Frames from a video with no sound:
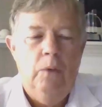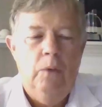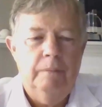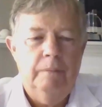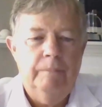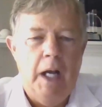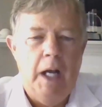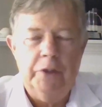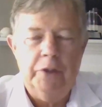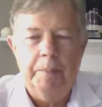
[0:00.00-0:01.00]
Well,
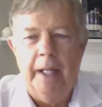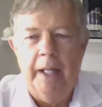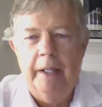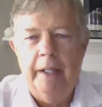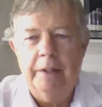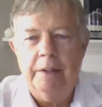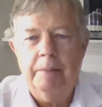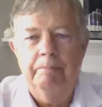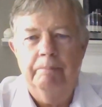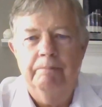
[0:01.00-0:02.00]
AquaSpy
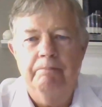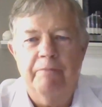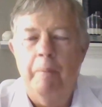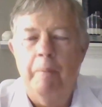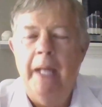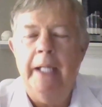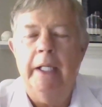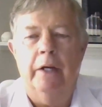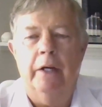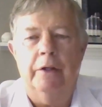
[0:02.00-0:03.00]
has, for many
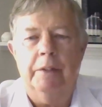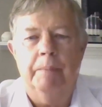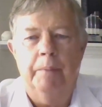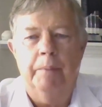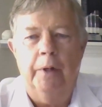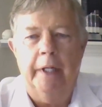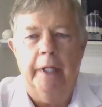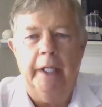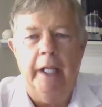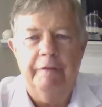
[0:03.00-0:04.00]
years, been
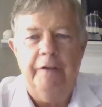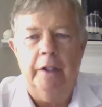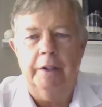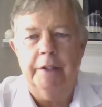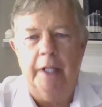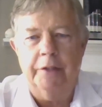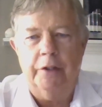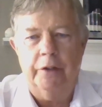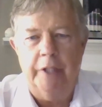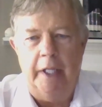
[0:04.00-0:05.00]
putting in-field
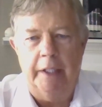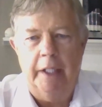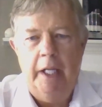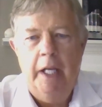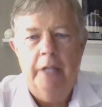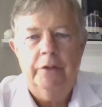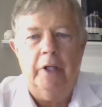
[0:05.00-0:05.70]
sensors in to